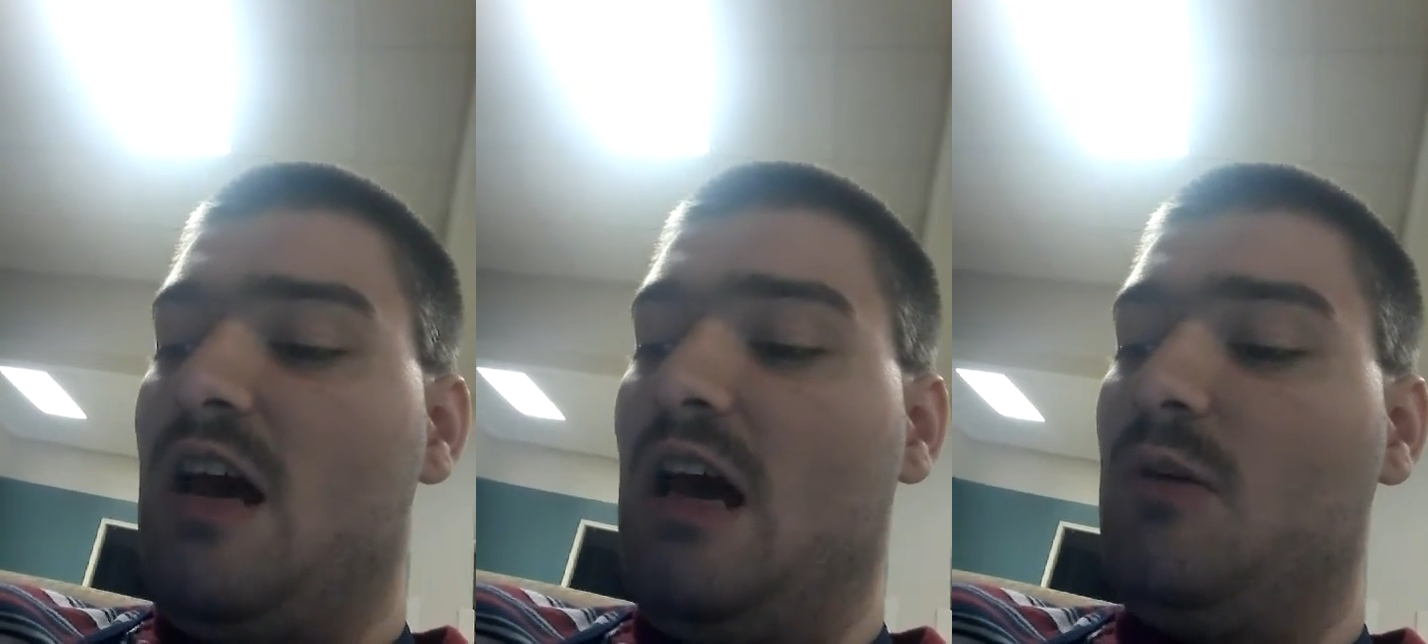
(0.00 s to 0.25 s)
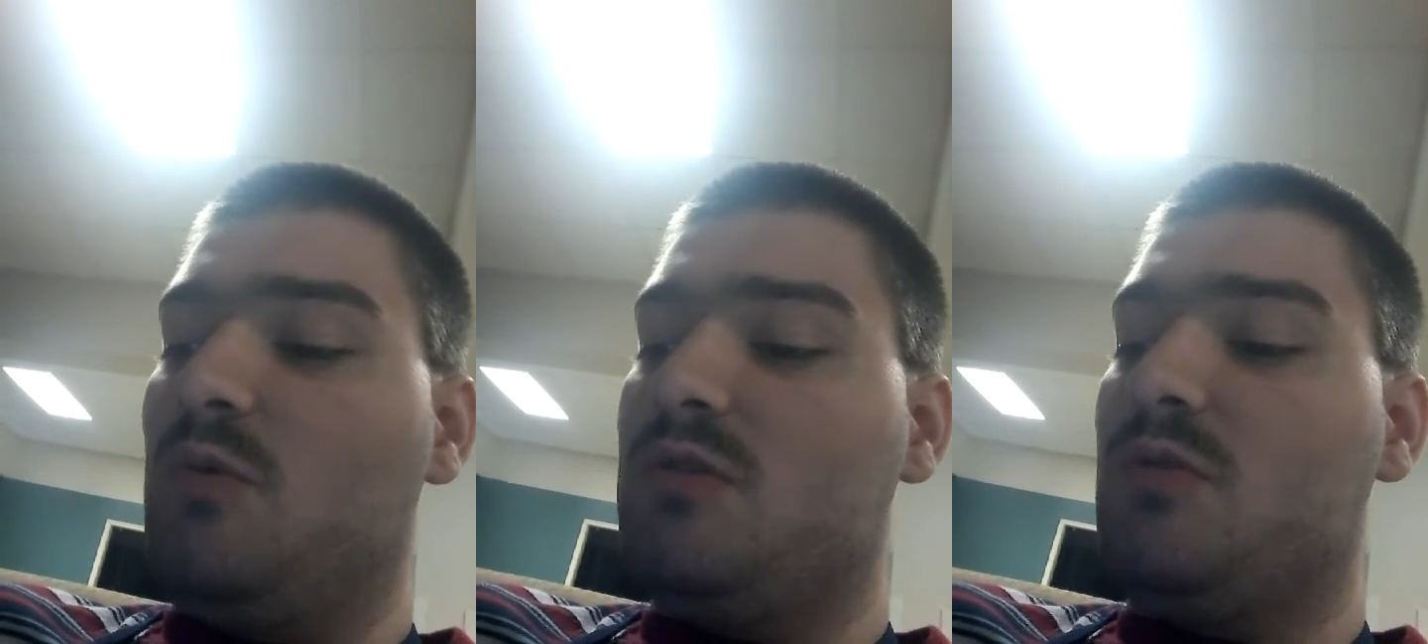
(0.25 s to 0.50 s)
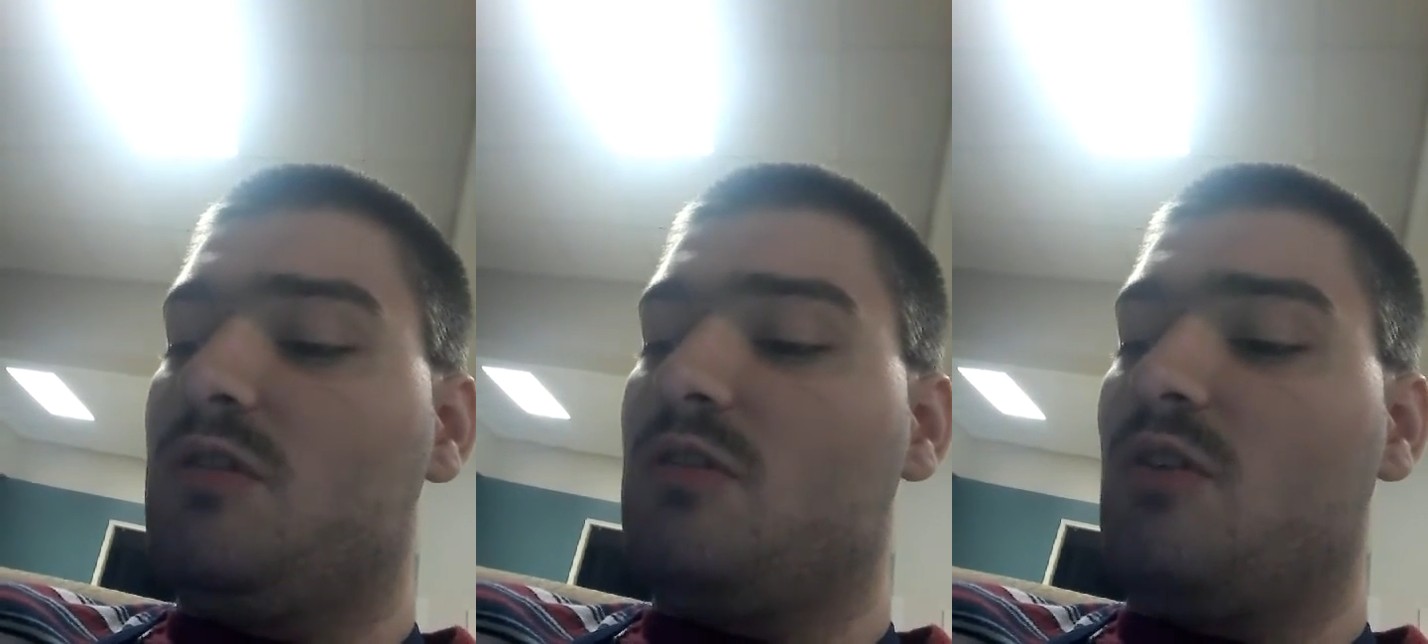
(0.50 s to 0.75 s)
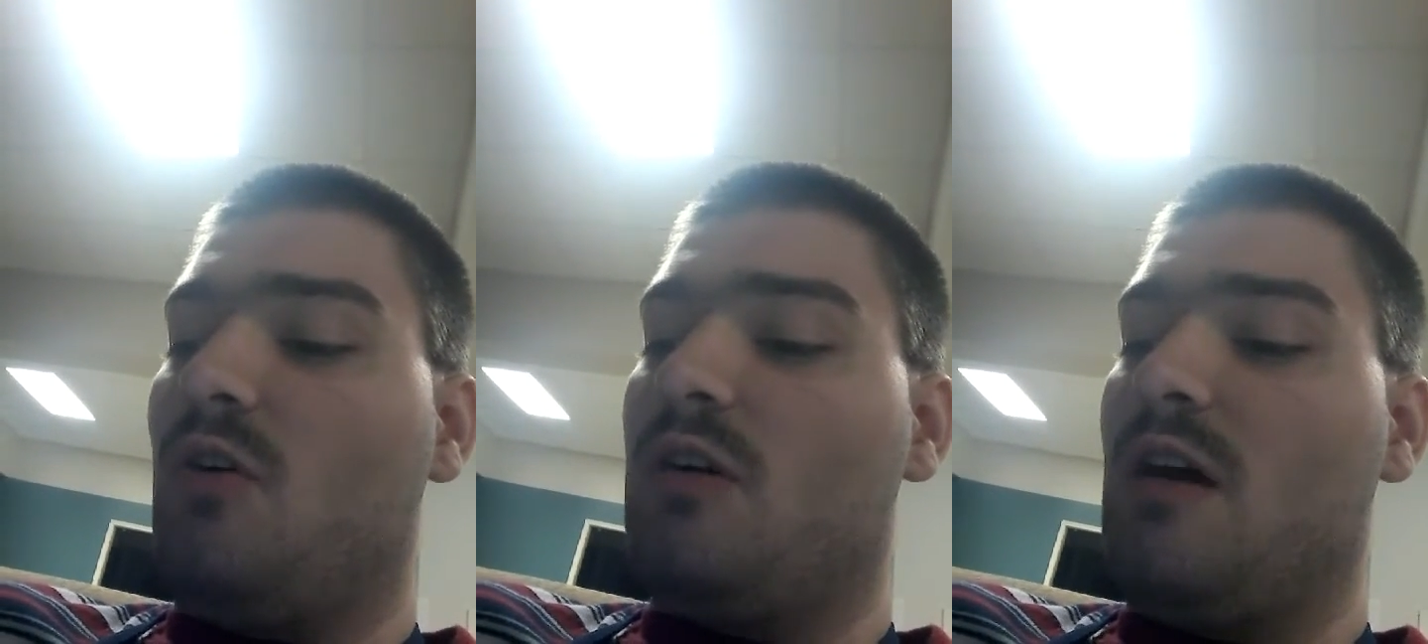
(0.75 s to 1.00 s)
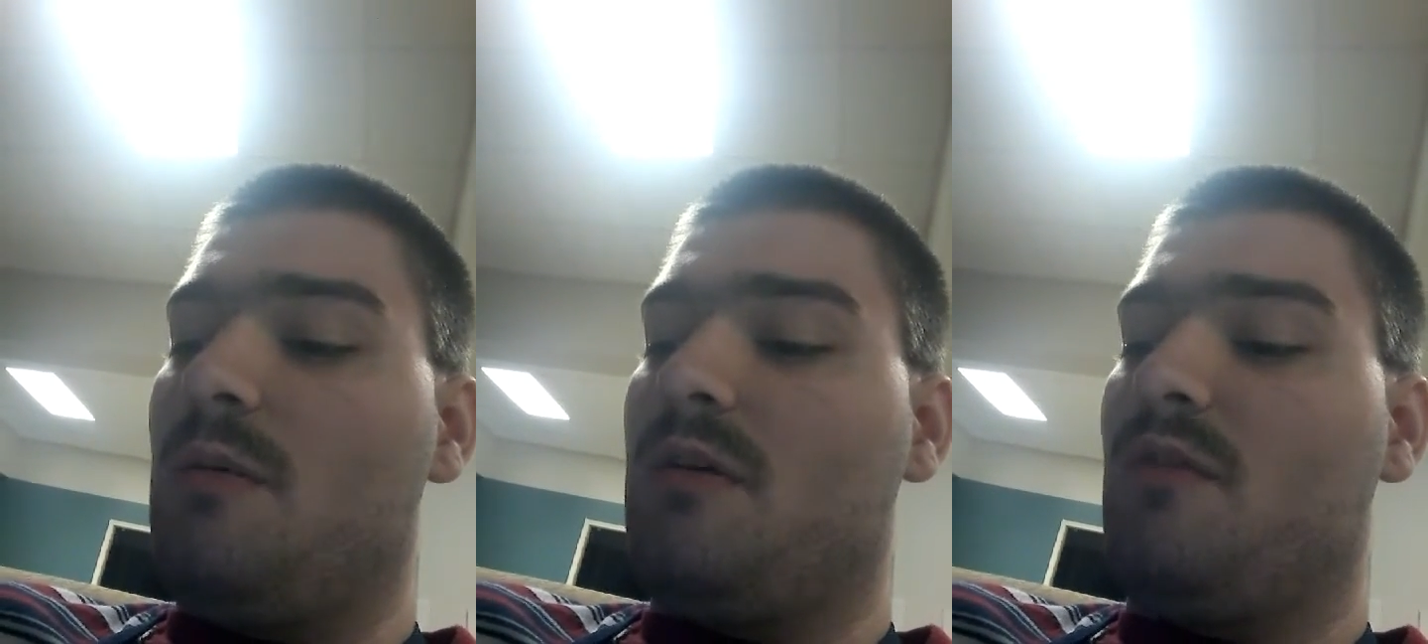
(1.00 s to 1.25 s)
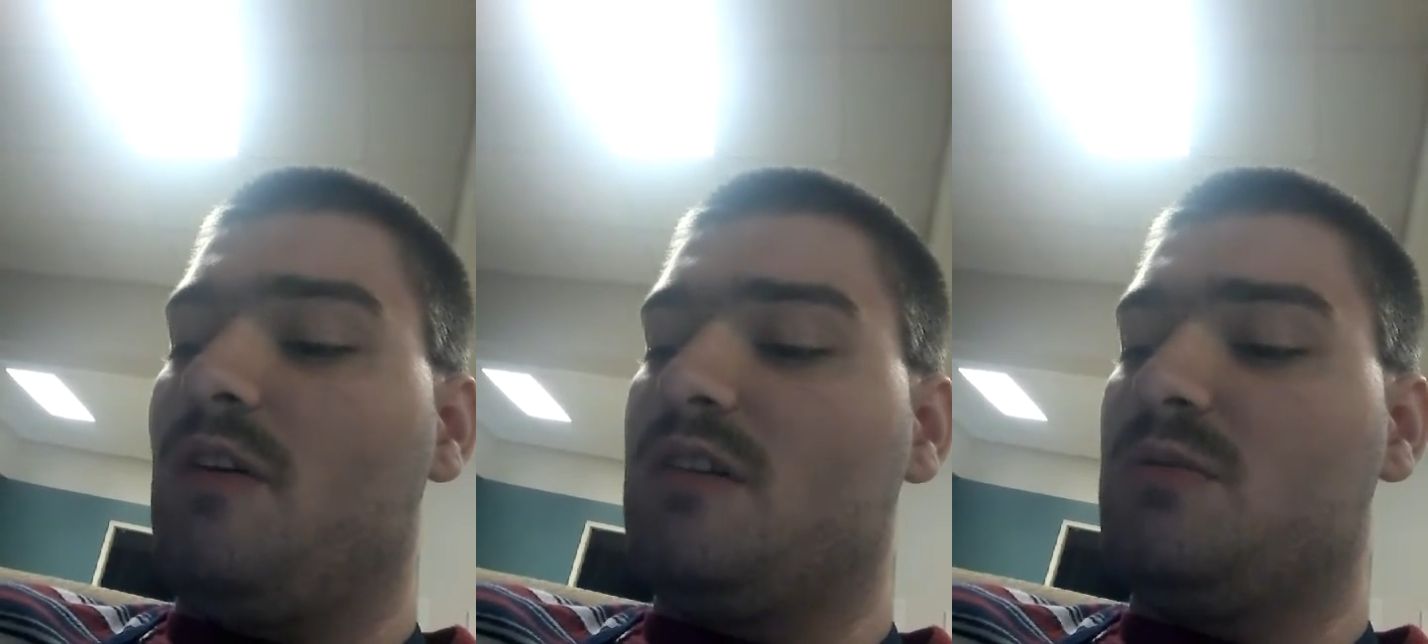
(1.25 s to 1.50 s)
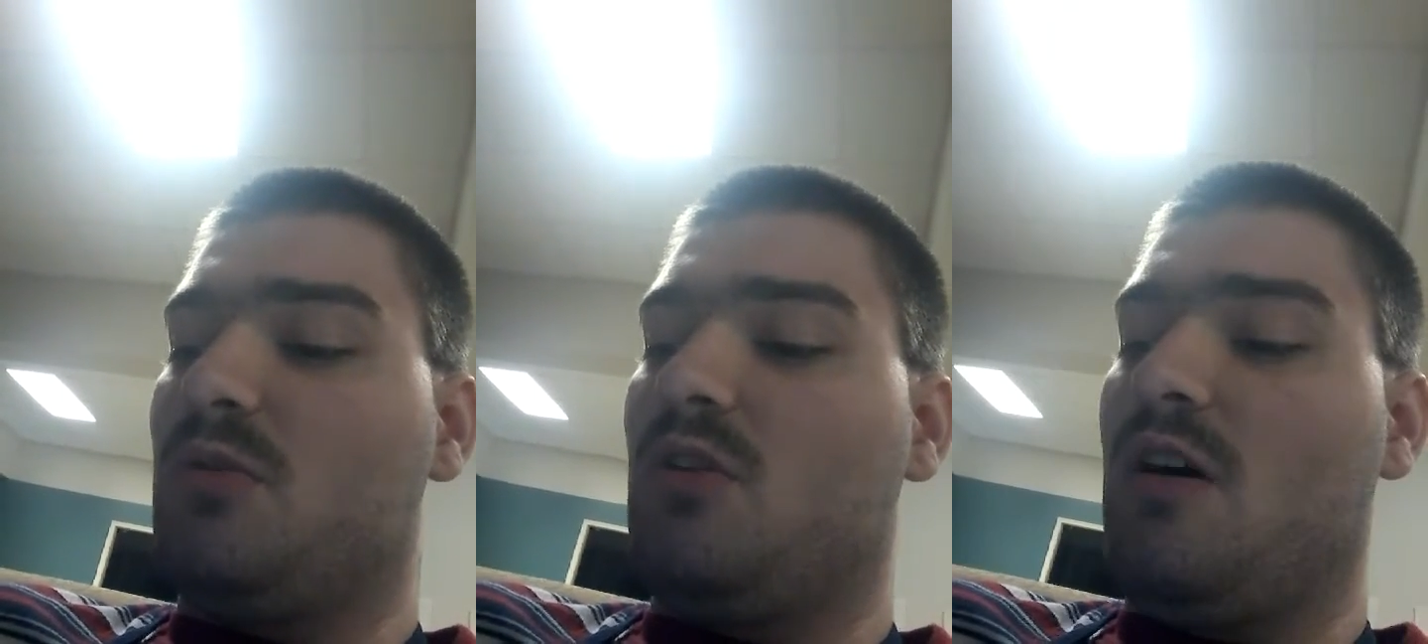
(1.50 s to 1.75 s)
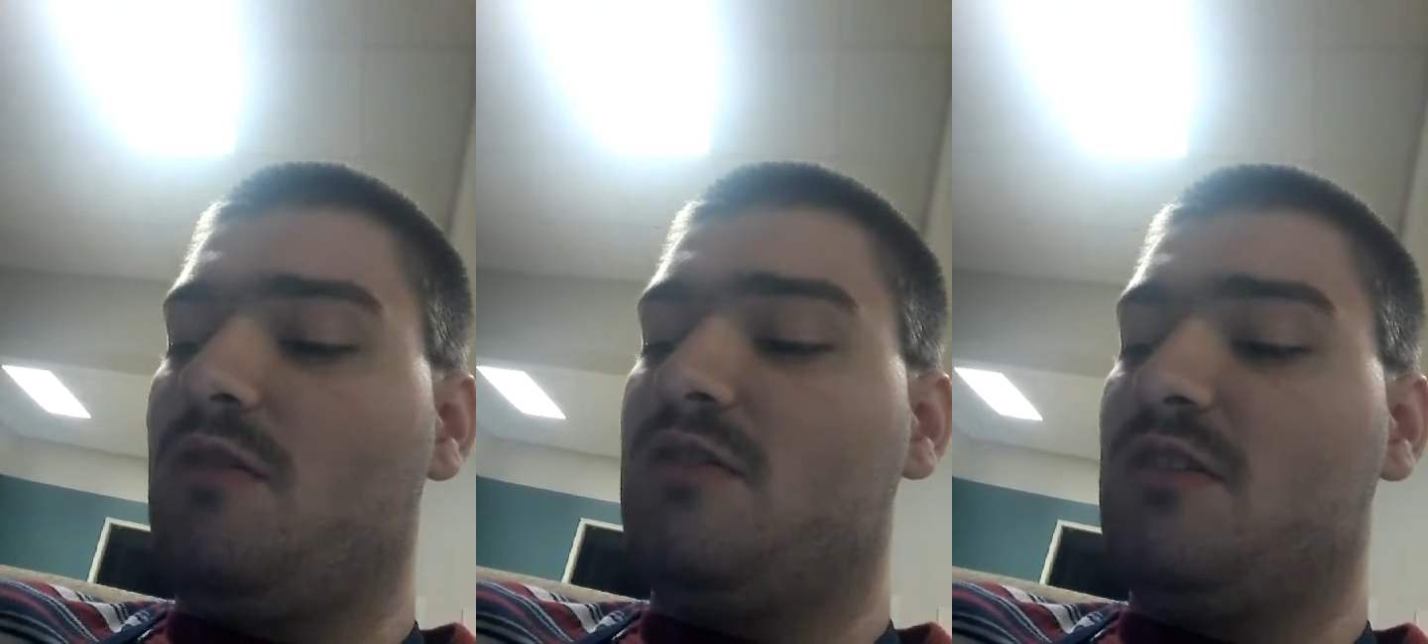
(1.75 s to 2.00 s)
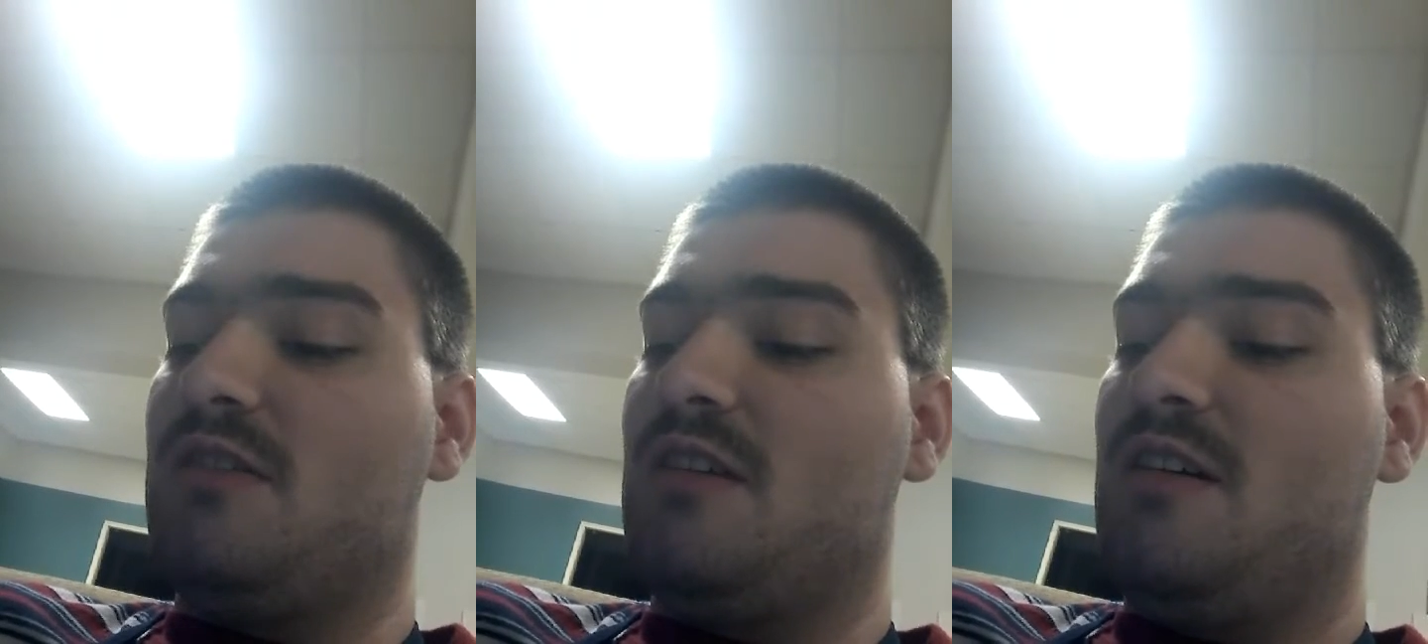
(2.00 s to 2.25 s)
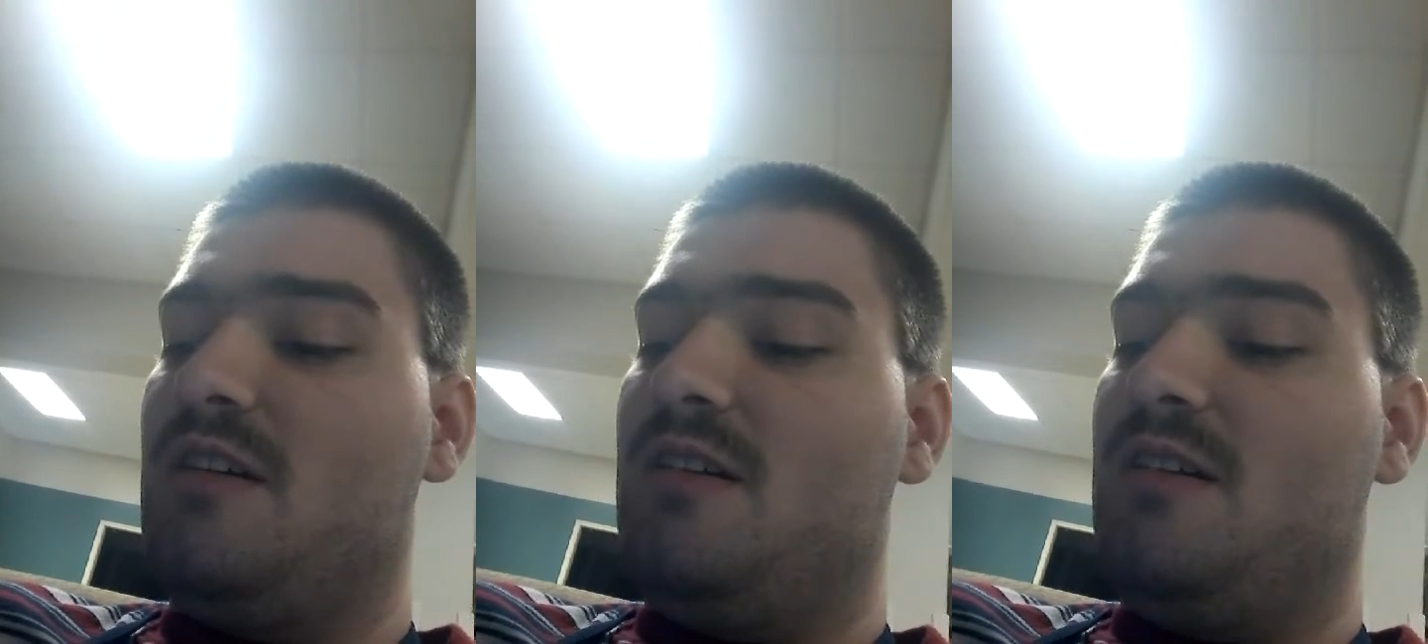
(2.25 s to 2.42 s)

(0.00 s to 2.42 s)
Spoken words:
I wish we could go on an epic adventure more often.